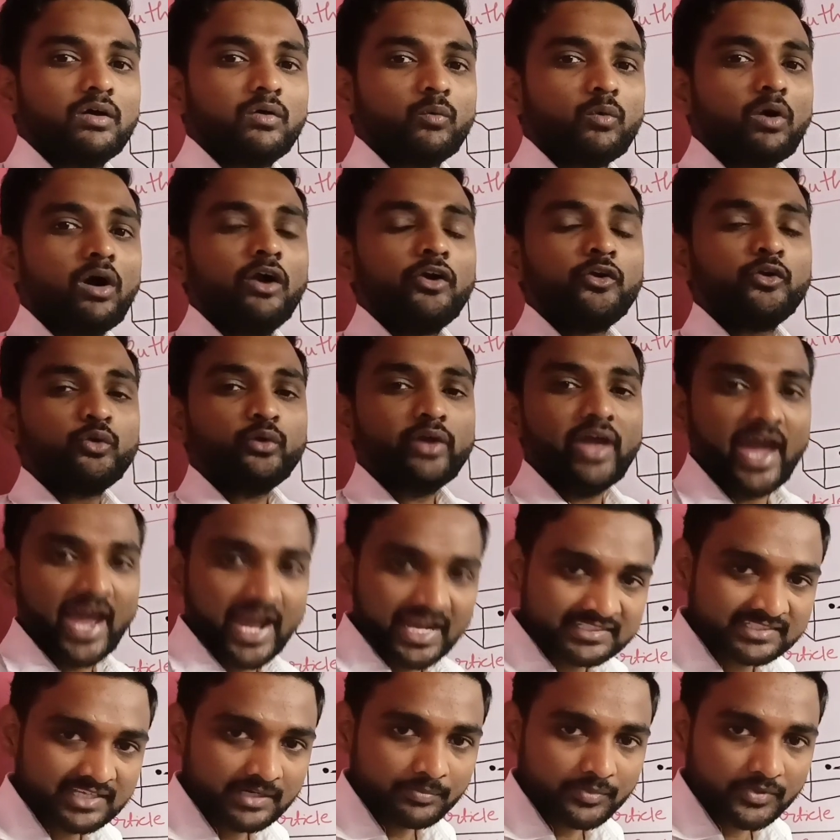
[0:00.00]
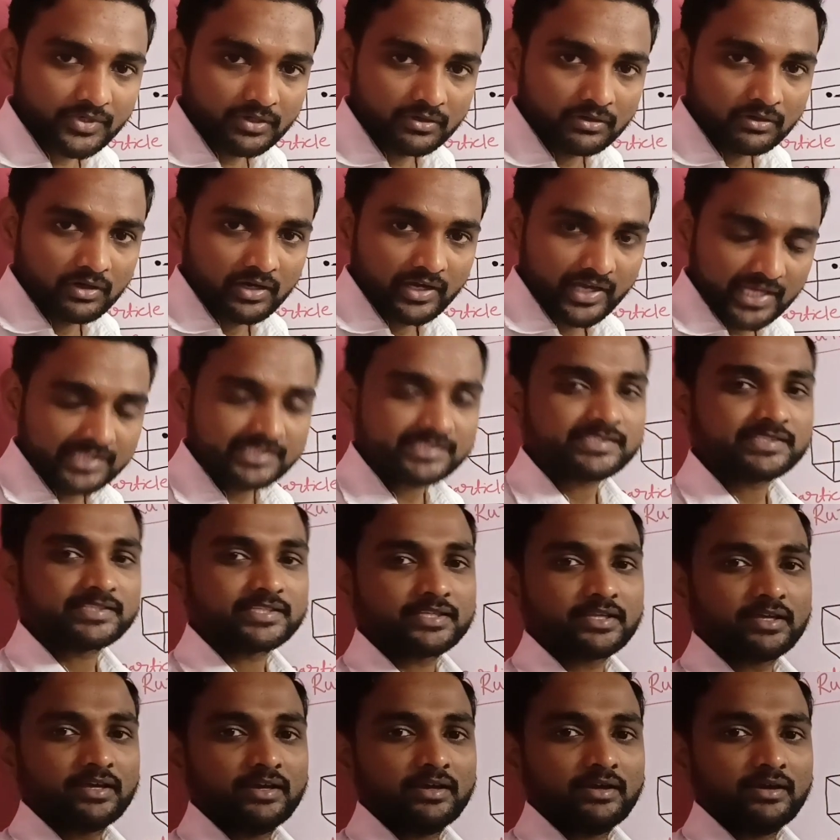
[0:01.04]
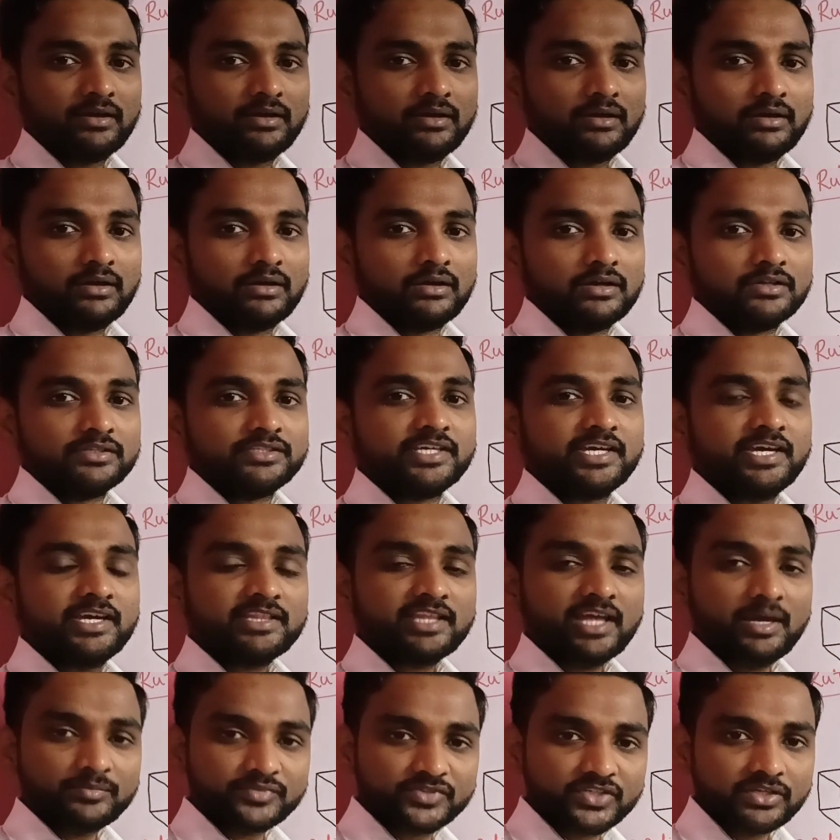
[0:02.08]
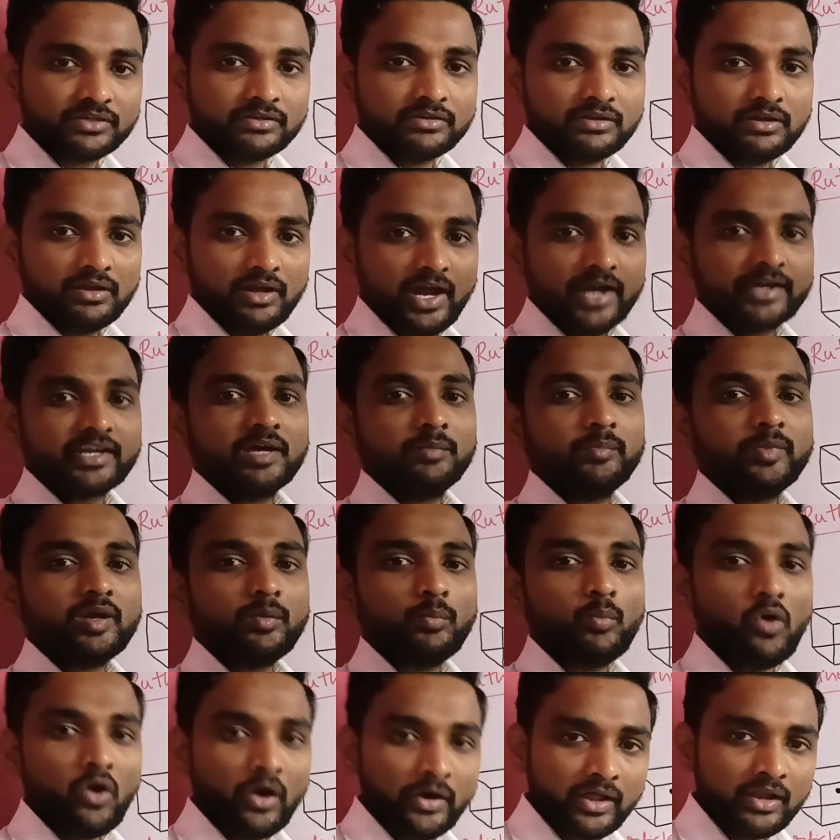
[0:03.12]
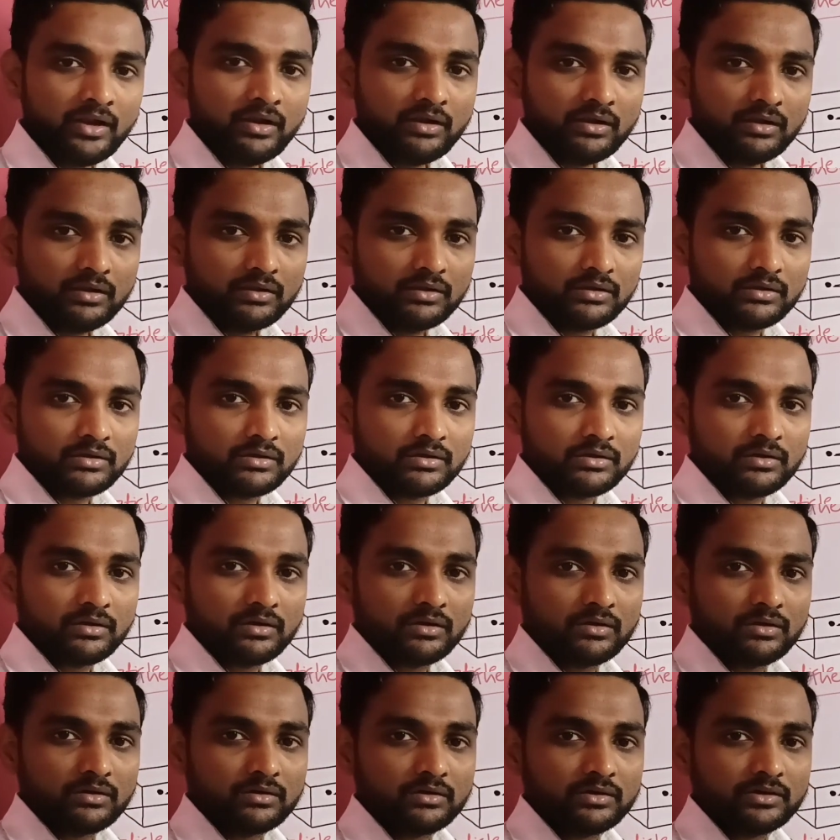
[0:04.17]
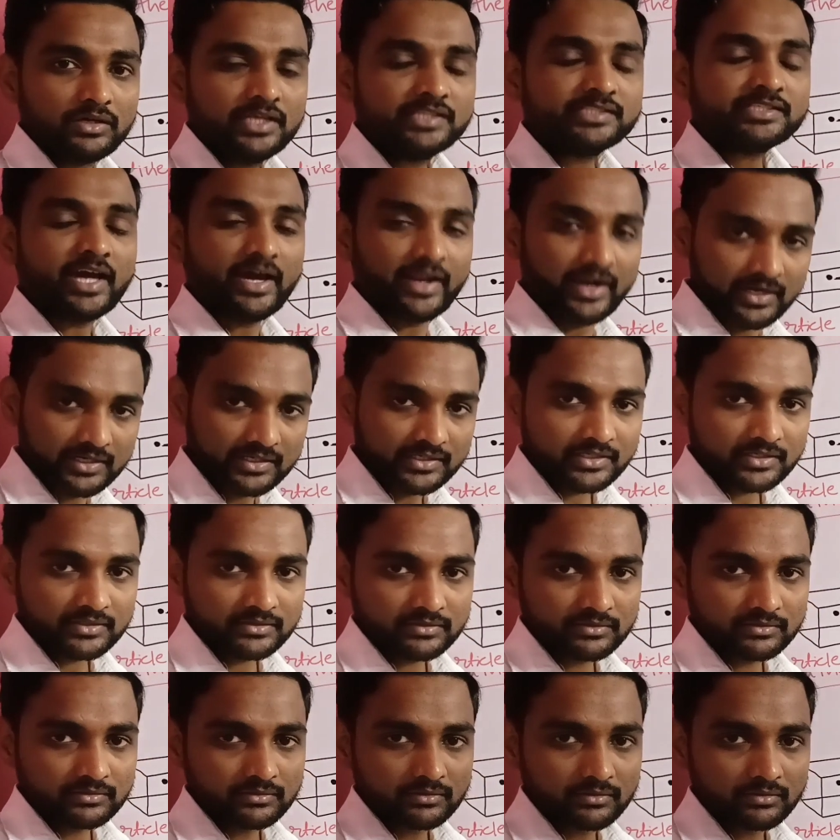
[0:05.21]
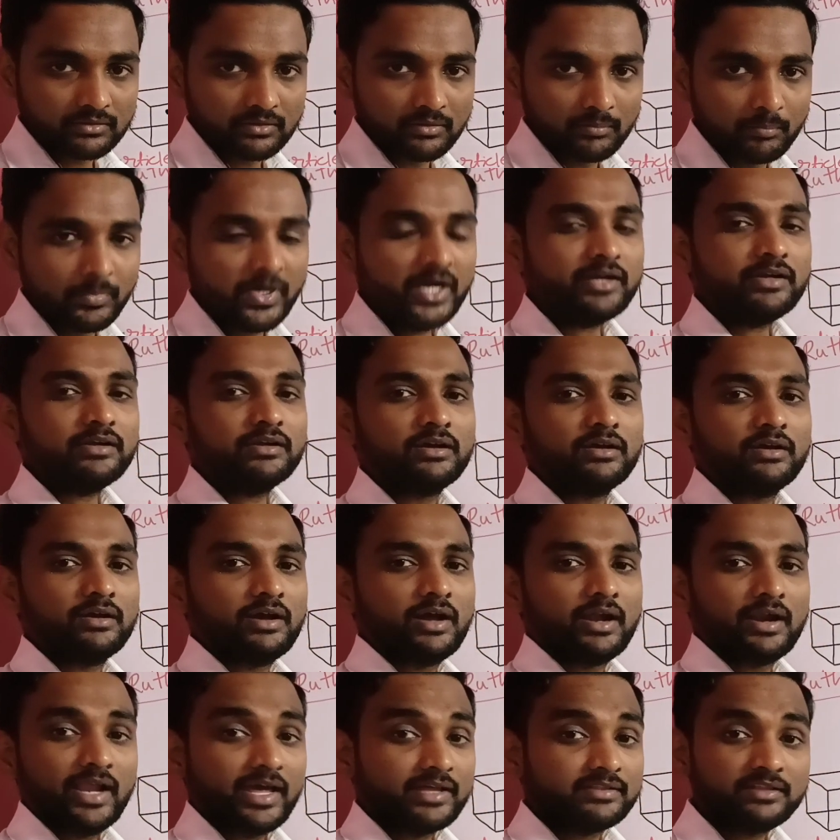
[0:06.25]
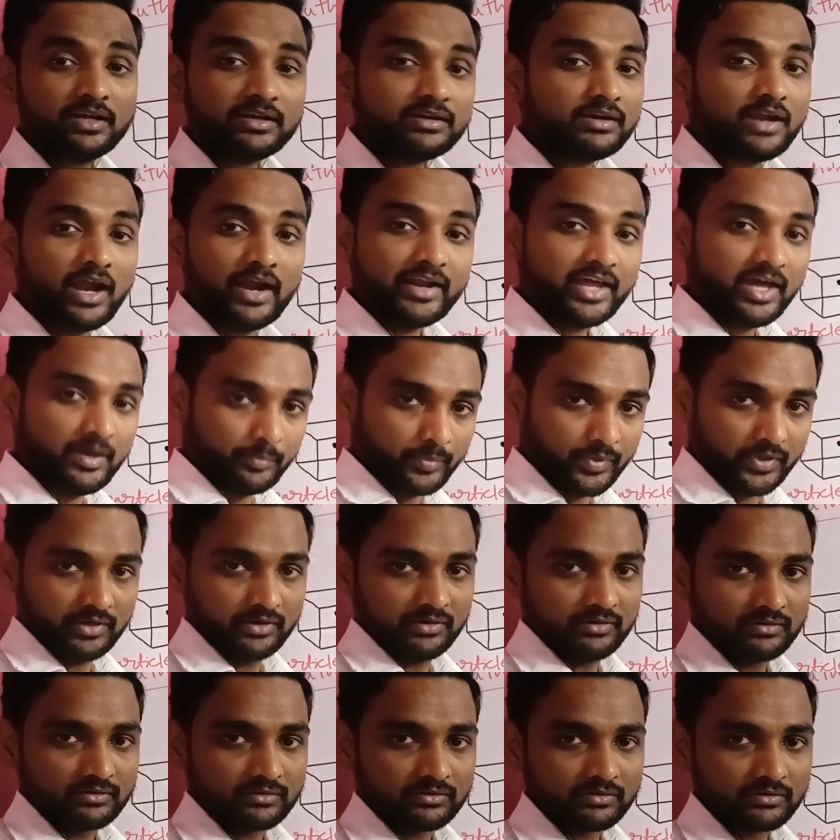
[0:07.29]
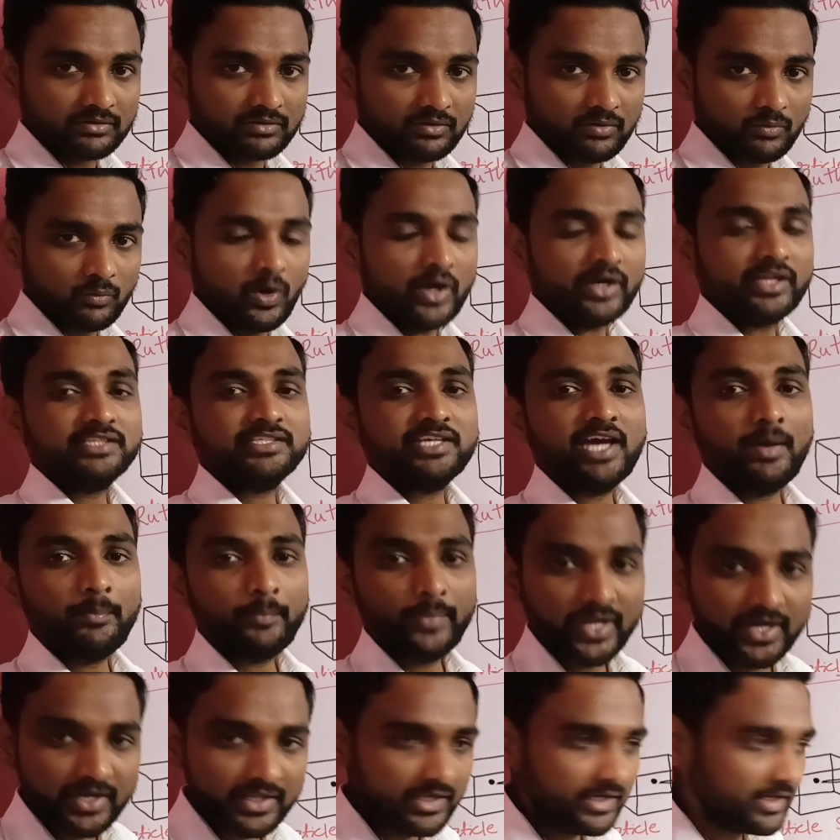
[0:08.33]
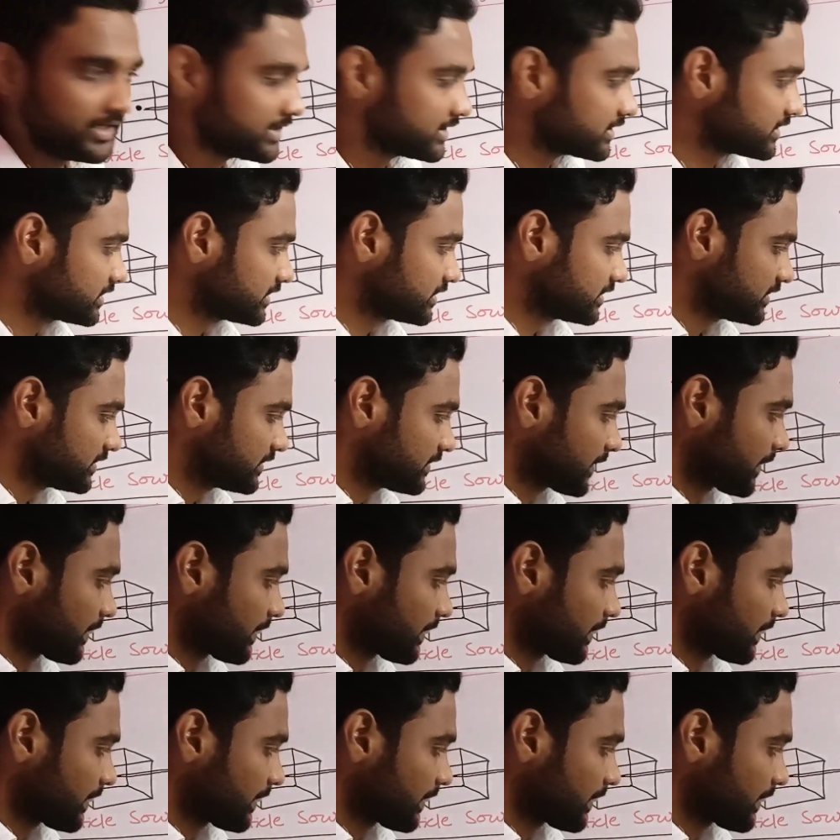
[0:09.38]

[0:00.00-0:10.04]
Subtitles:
want to accept yes, J Thomson atomic model is correct. But like that not happen. What is happened here?